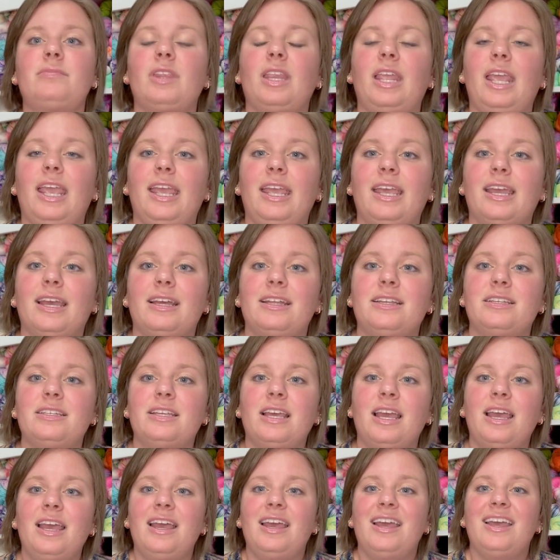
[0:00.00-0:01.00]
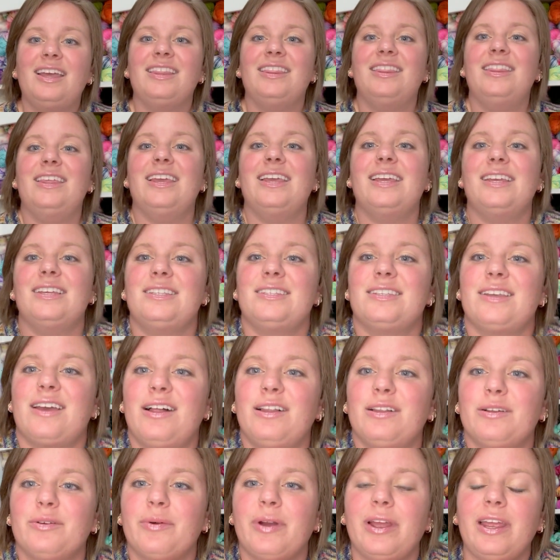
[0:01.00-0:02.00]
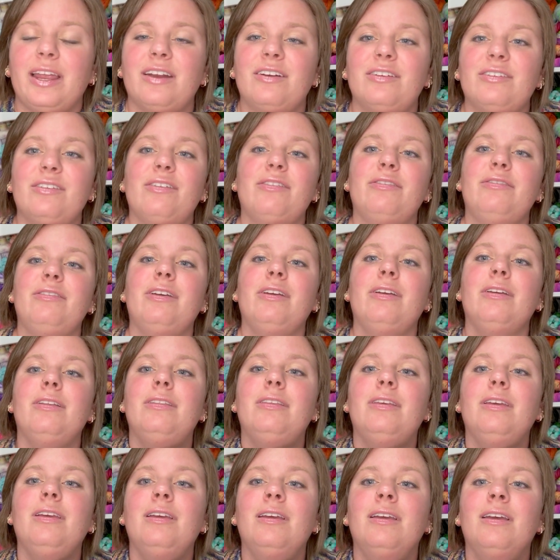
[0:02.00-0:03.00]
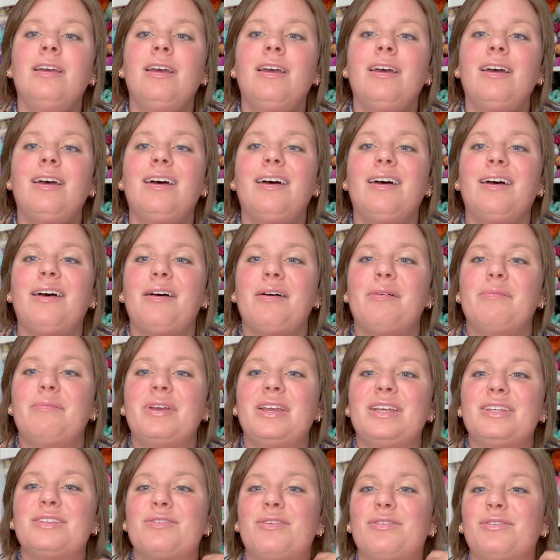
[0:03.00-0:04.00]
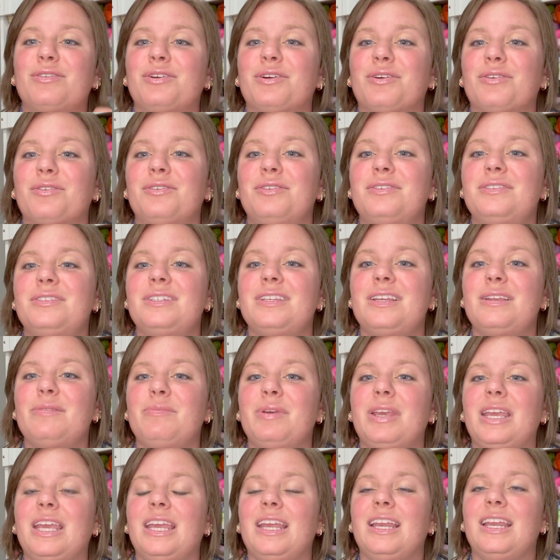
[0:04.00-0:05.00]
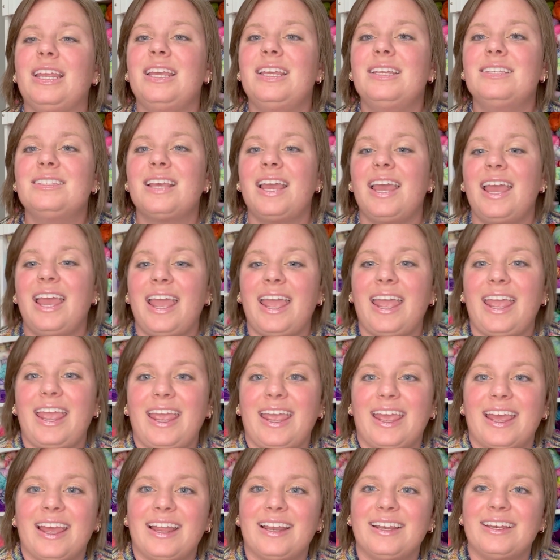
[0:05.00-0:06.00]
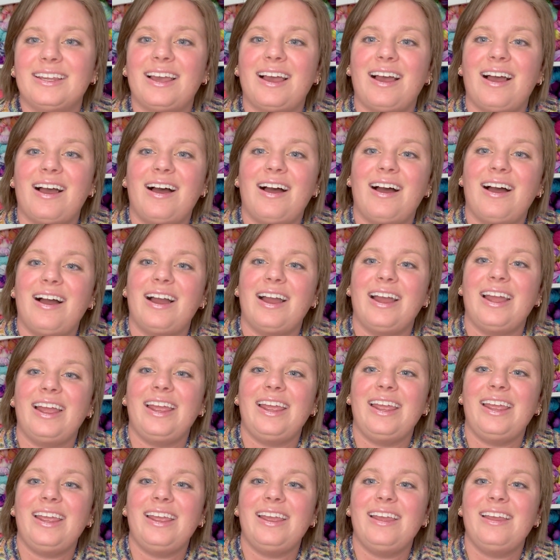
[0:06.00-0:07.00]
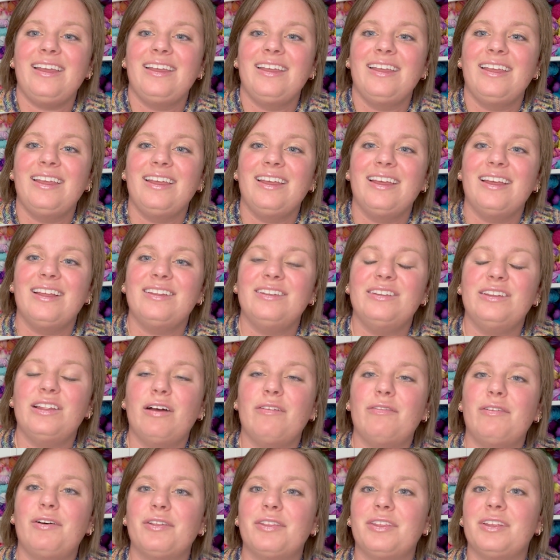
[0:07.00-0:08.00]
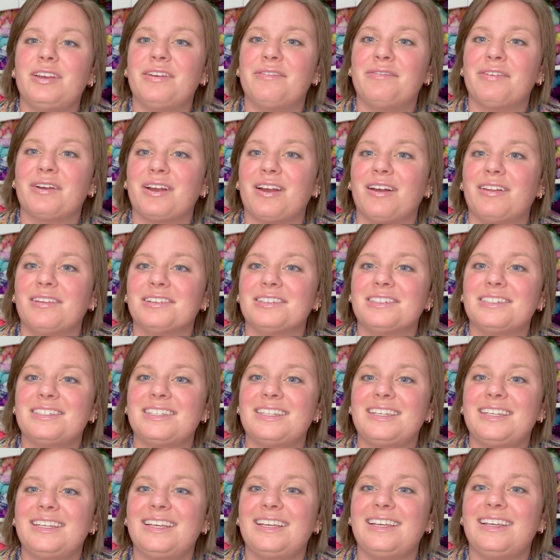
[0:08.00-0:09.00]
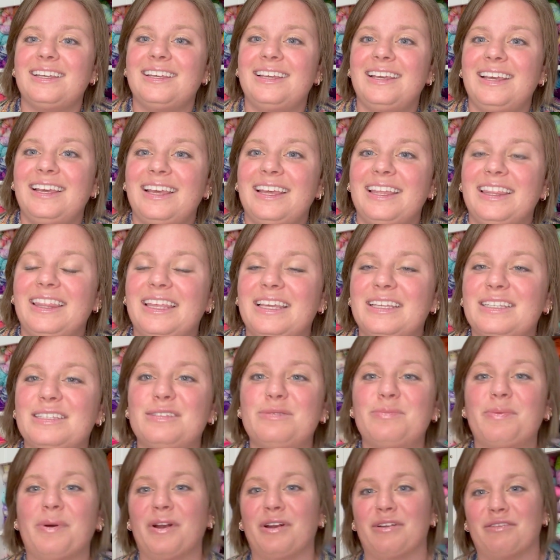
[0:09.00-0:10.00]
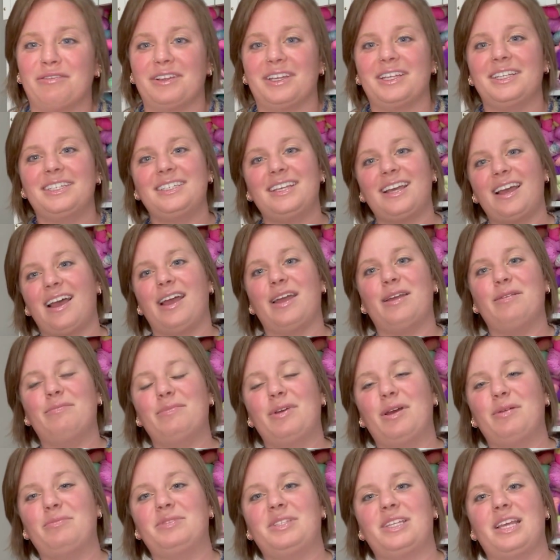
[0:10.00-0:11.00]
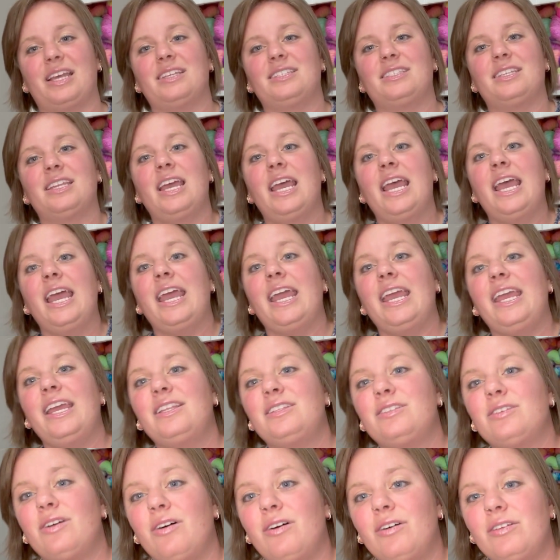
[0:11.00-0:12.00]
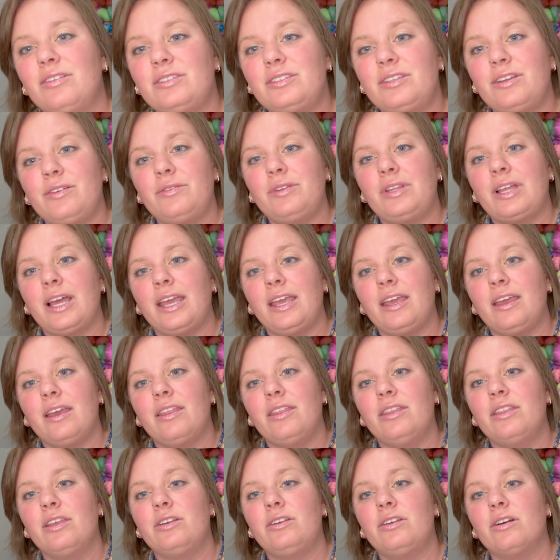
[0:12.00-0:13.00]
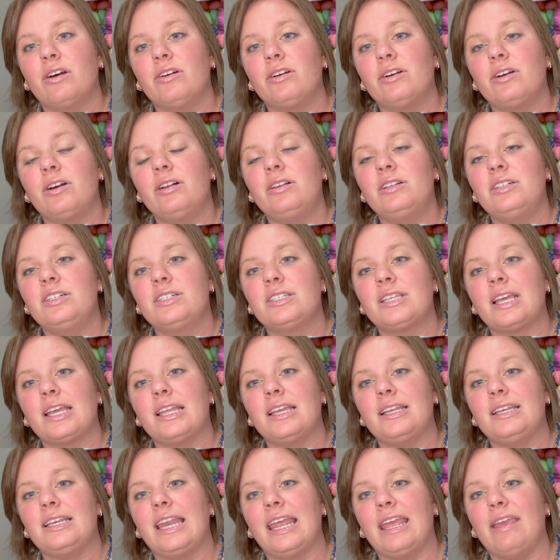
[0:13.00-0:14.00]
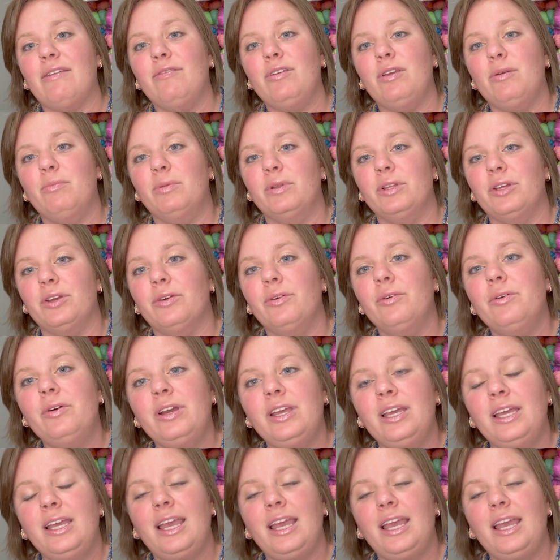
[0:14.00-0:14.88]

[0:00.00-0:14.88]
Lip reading: and this colorway, I don't know if you can see, is called Girls in Bikinis, and I love all the different colors in it. This is perfect. I'm obsessed. It's also the dark color is a navy blue